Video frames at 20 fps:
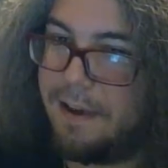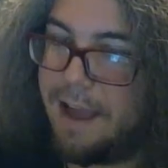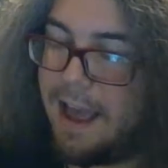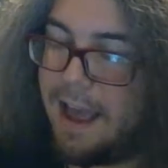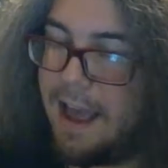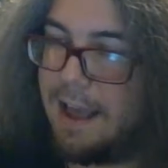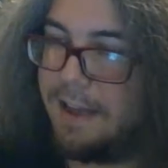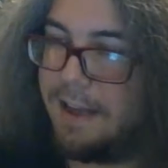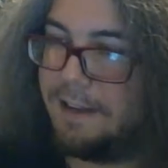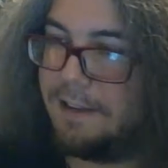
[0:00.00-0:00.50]

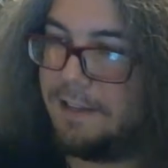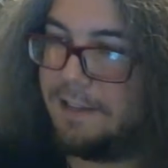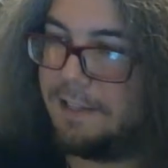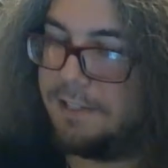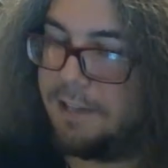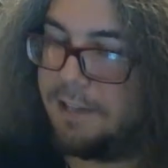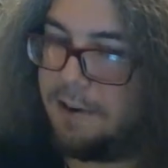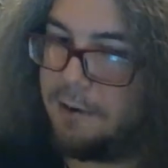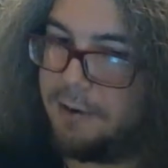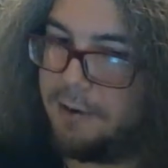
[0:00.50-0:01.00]
and he
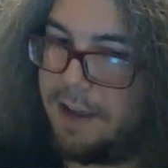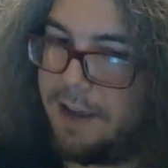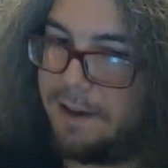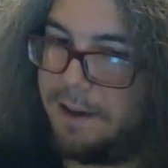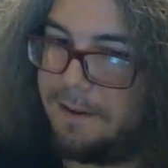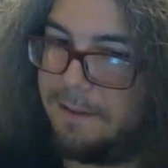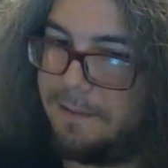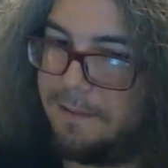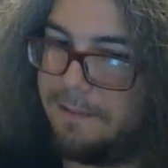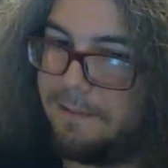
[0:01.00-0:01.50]
said,
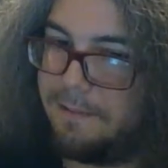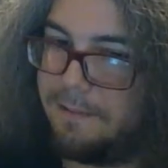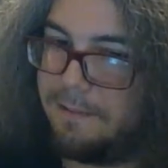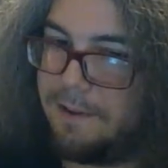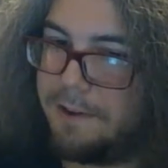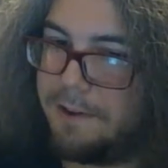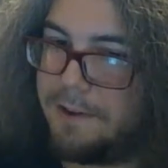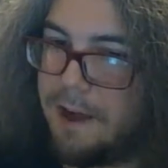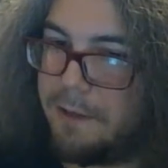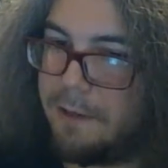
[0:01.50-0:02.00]
okay,
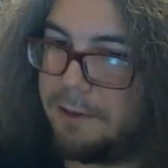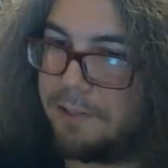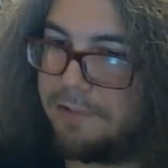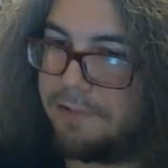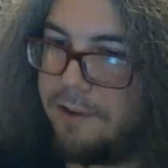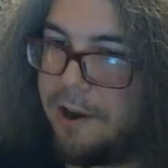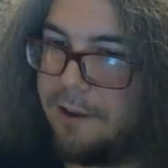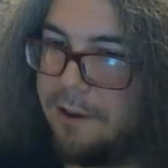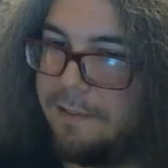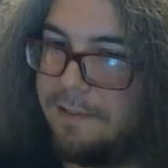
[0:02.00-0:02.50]
$1's
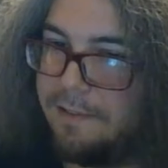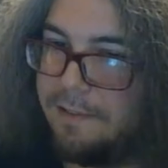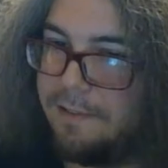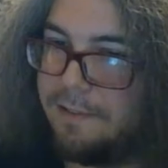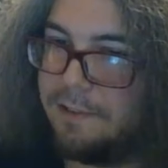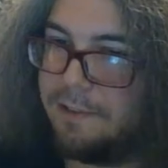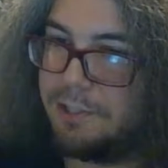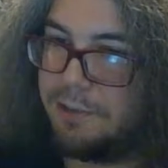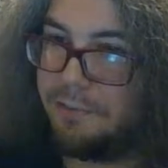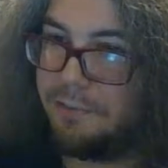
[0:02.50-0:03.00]
fine.
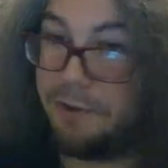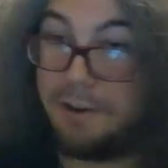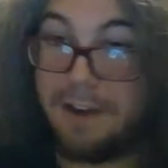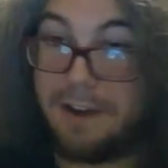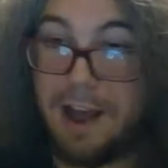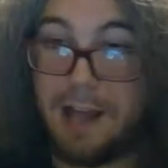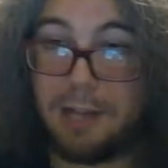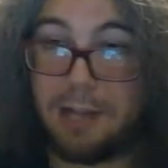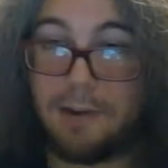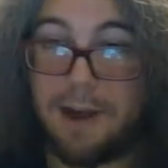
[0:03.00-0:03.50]
So for
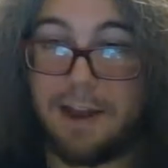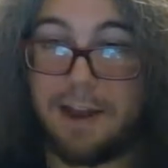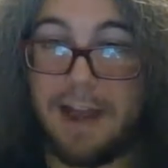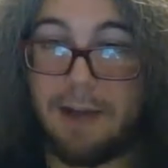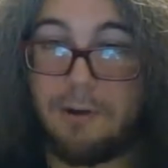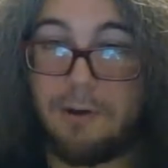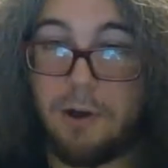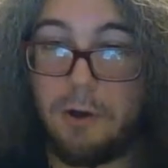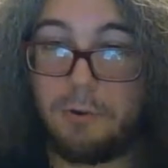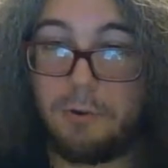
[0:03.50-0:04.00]
$1, I
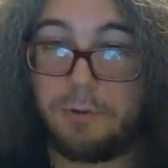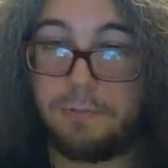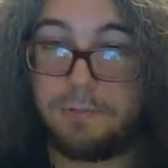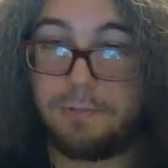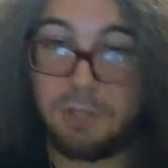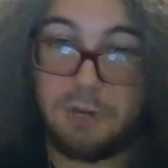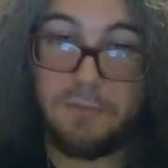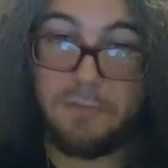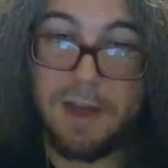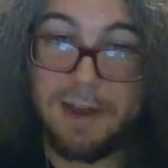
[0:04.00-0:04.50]
now own
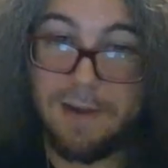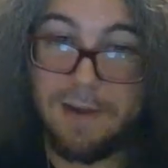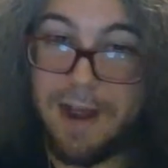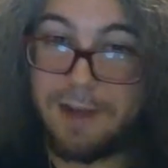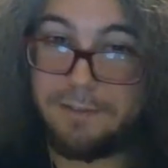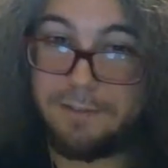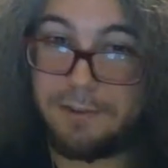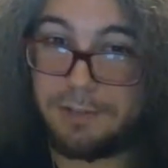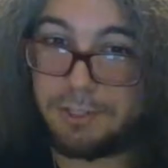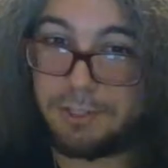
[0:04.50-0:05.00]
Tomb Raider
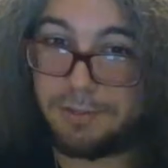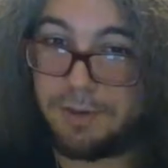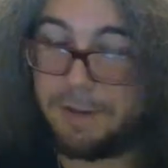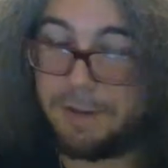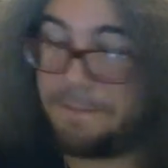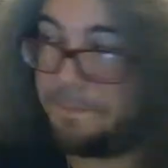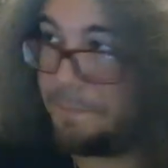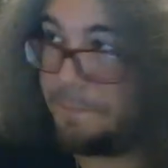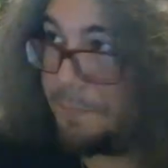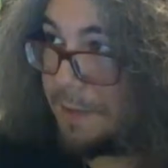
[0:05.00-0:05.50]
Anniversary.
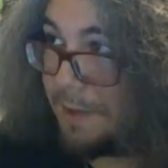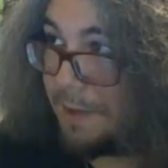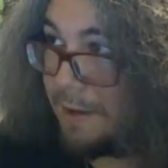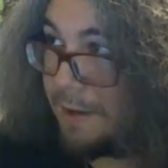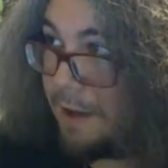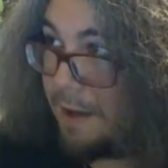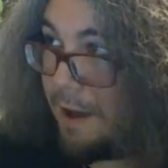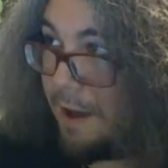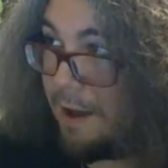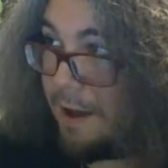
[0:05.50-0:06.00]

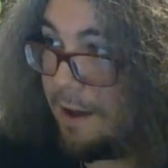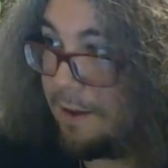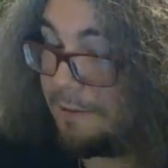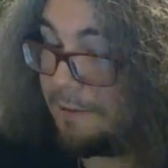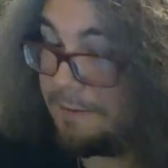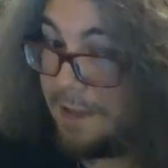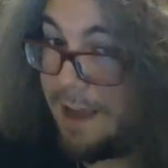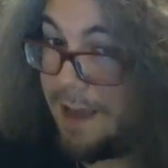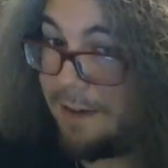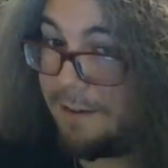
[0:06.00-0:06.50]

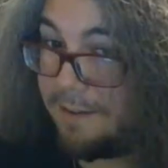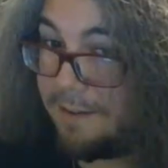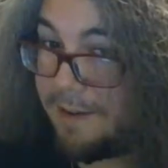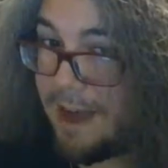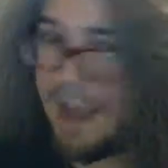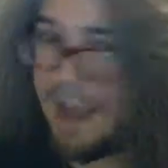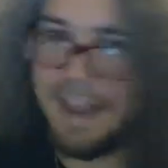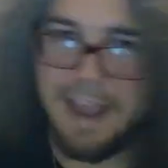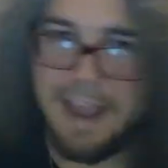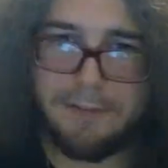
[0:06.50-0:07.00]
Yeah,
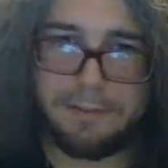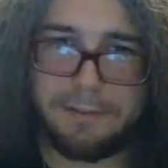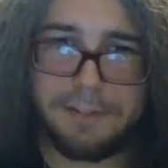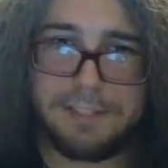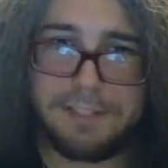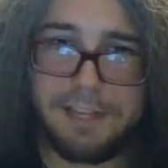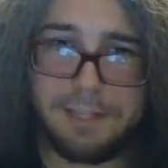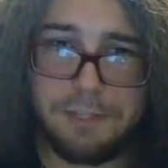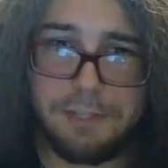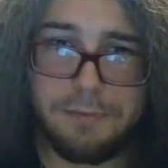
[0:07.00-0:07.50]
I can't really
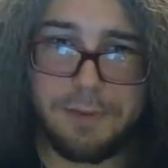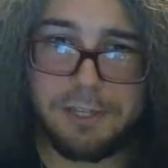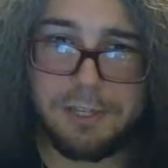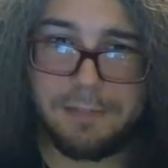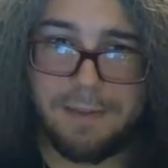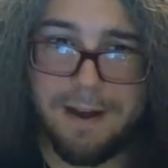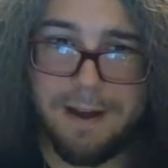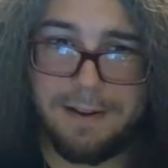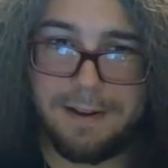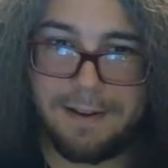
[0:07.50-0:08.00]
say too much
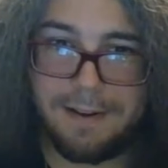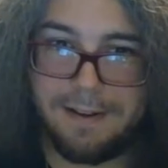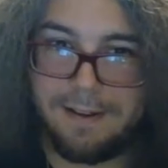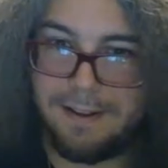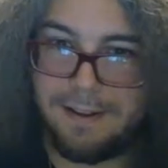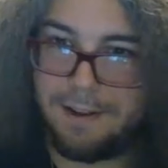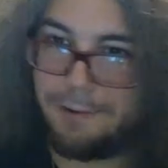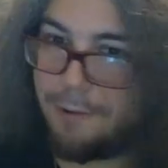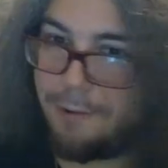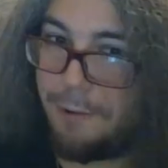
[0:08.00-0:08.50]
about it.
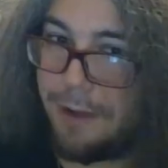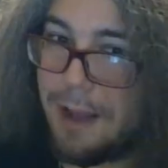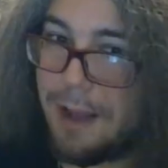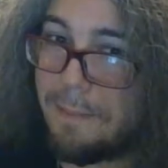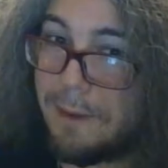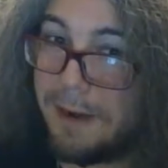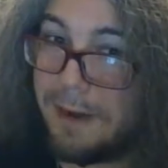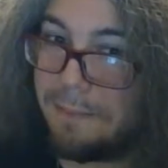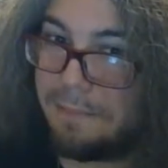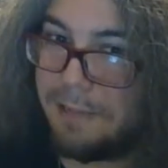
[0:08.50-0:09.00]
Growing up,
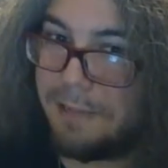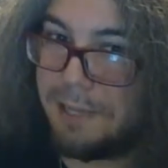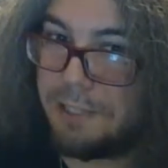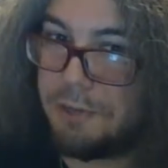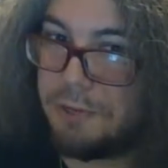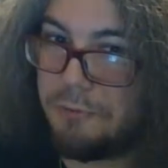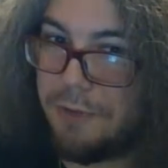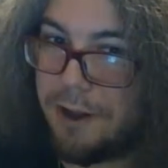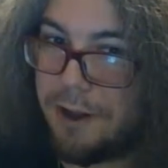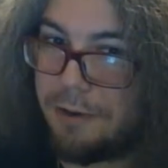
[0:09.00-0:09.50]
I didn't play
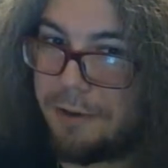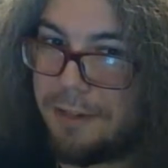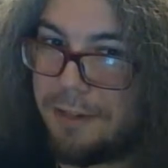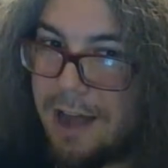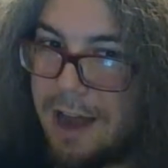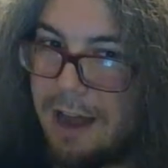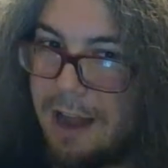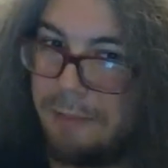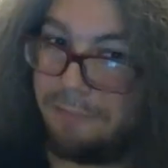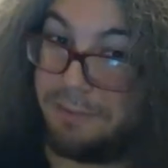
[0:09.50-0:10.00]
Tomb Raider a
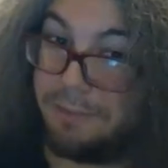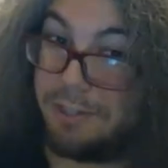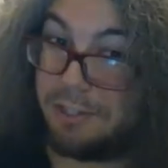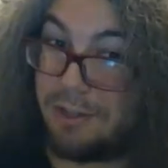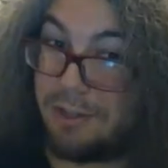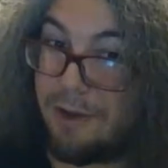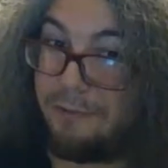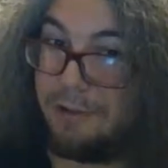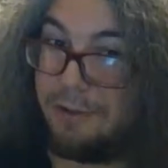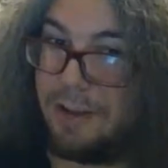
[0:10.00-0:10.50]
lot. I'm
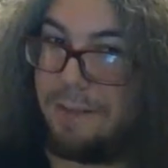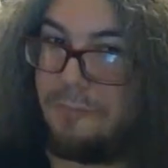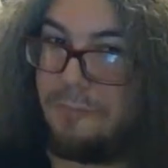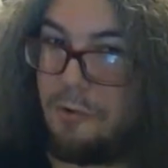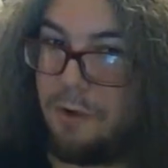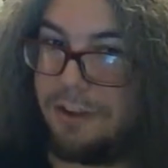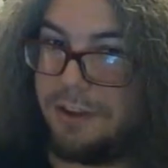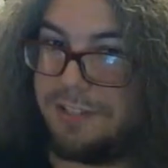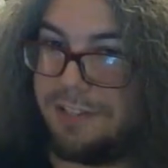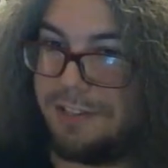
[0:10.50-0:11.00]
discovering it
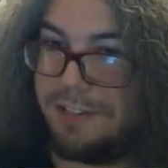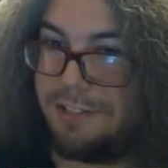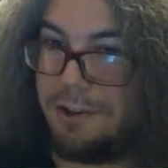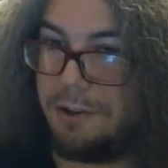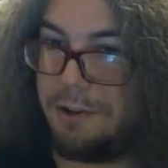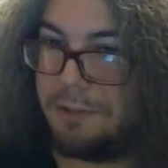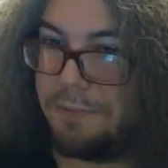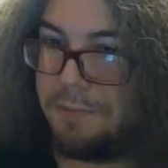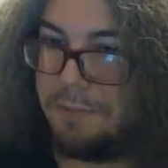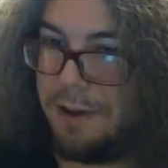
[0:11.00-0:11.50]
more as an
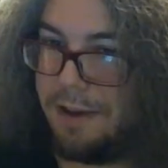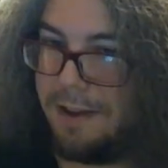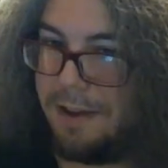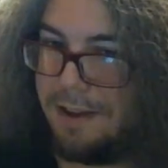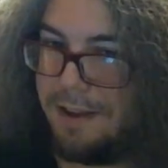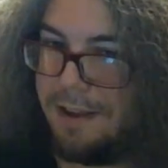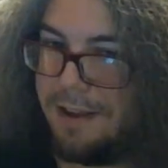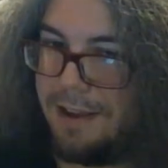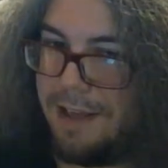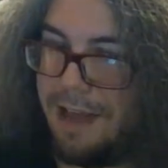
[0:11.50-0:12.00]
adult, but
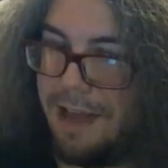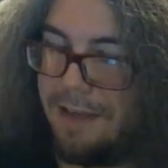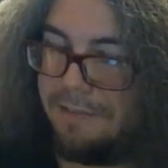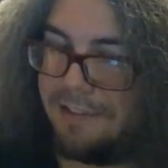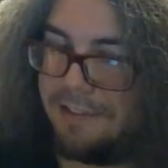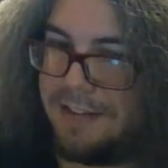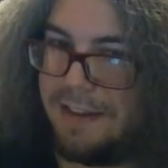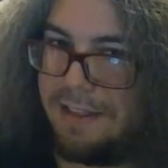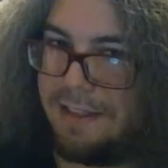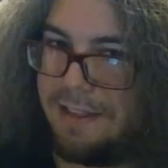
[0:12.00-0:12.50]
if
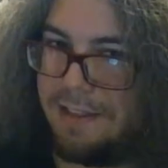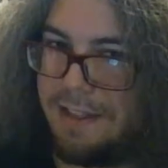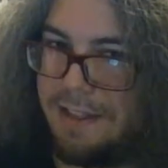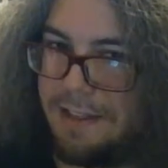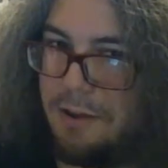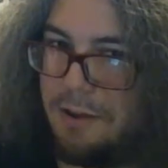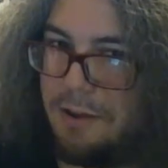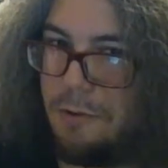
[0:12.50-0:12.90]
it's anything like the